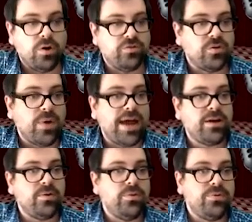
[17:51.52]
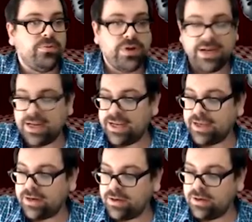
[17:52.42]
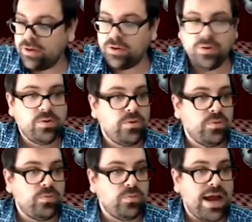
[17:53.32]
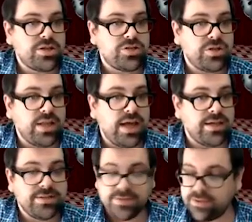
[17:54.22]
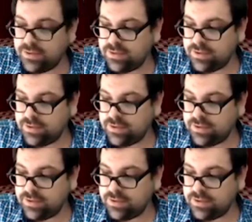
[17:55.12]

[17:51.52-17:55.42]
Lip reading: over radical 3 in rationalized,